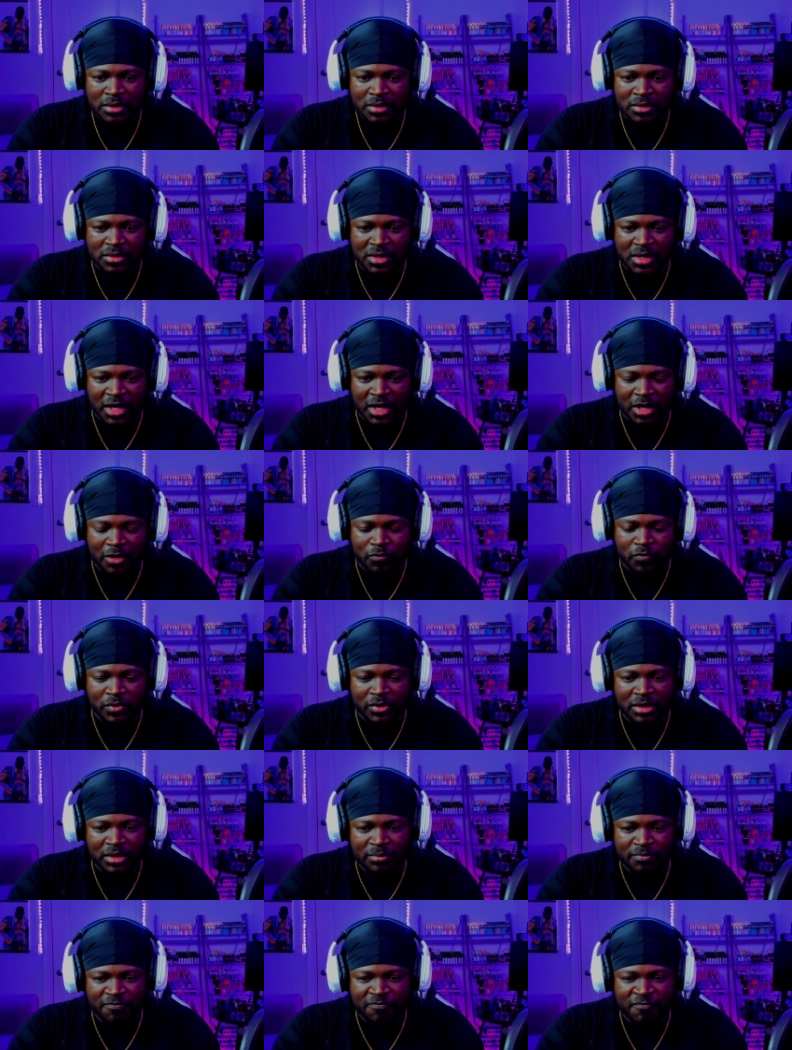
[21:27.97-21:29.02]
You get like a
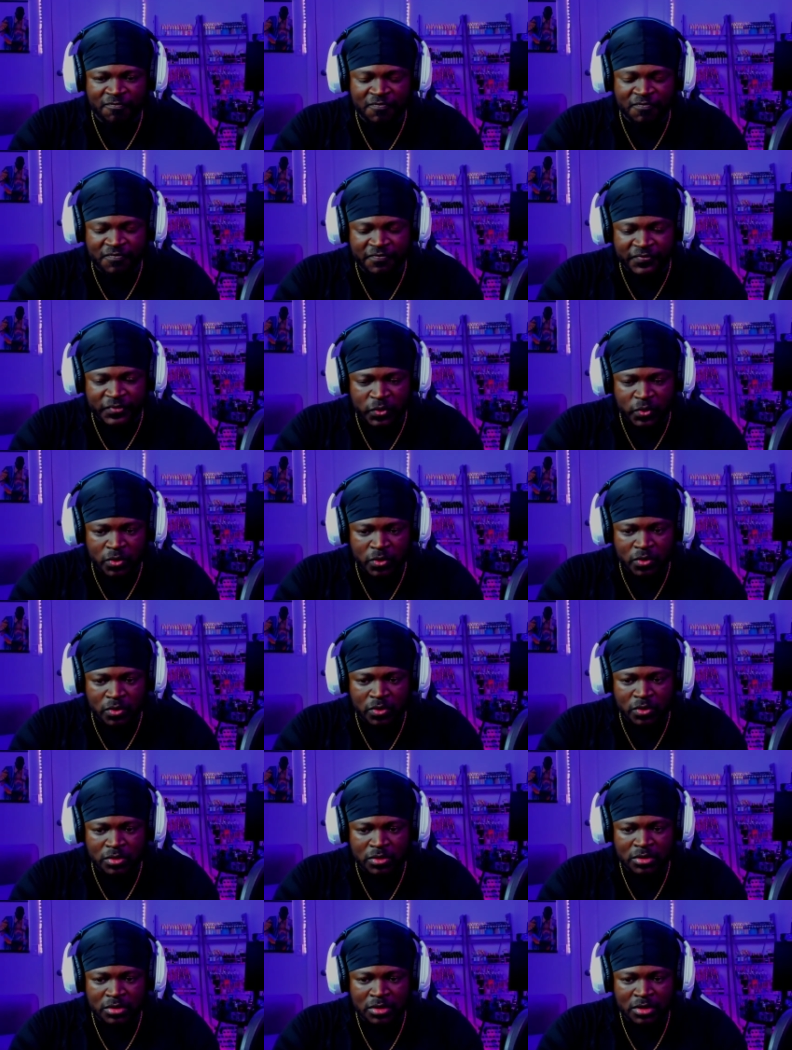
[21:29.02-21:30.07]
really
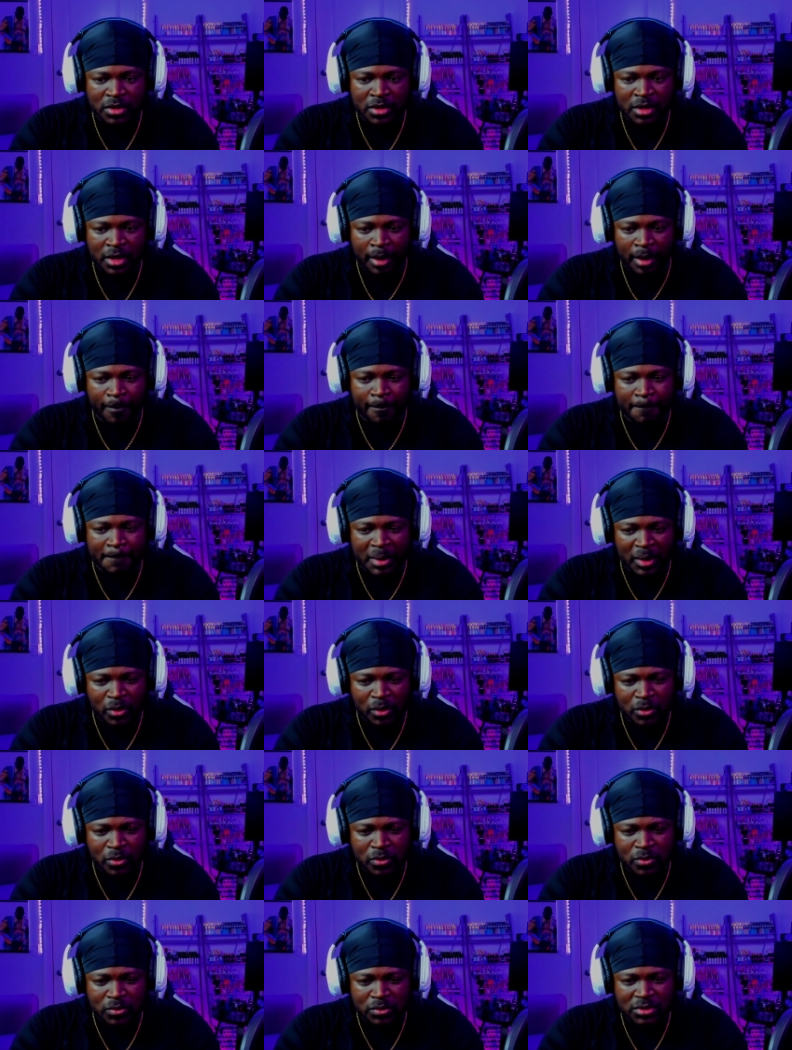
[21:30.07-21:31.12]
full,
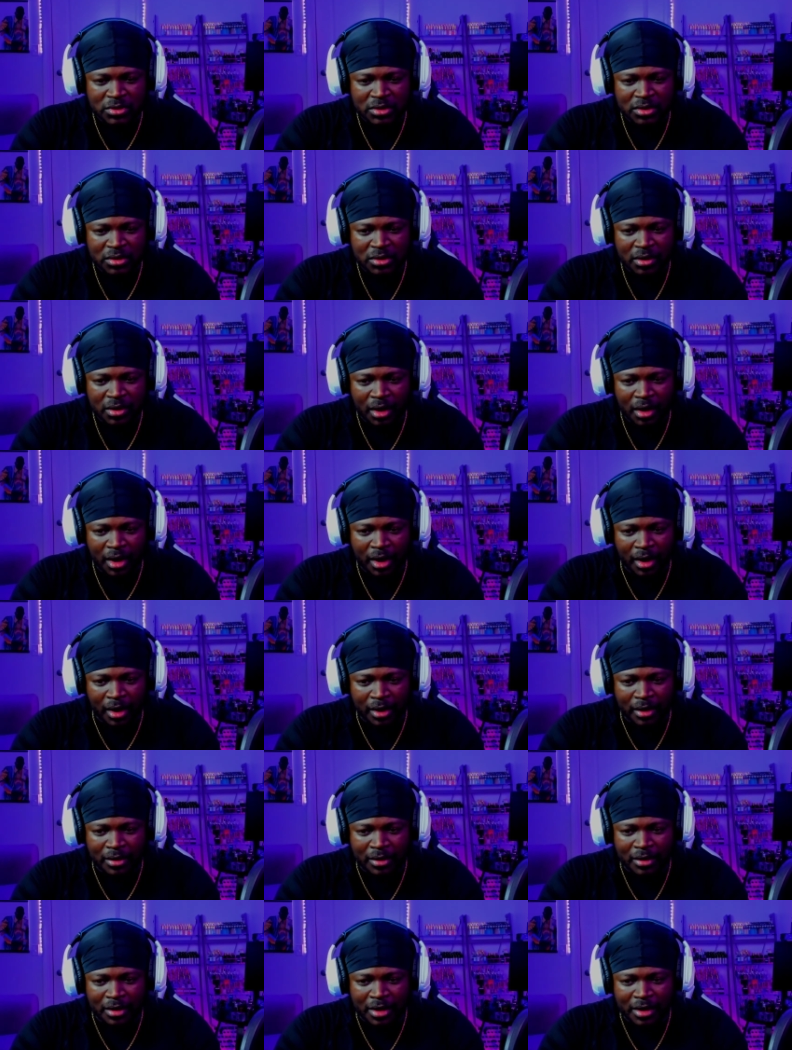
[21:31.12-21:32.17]
bold,
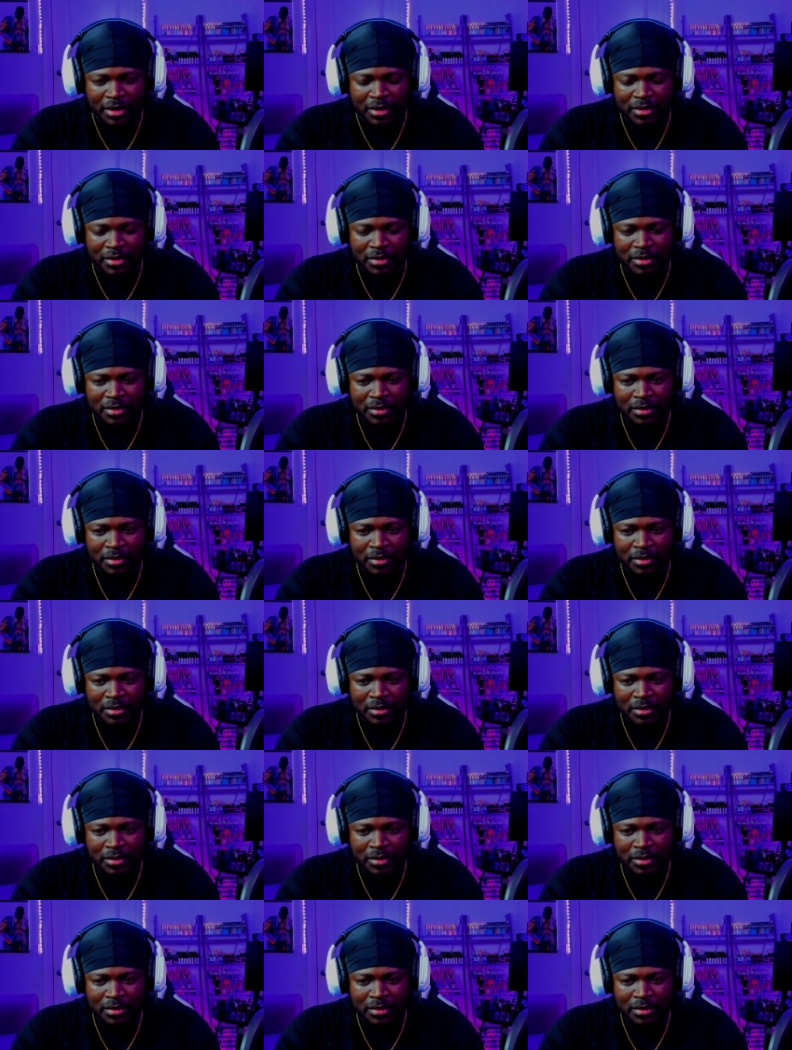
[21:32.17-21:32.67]
and like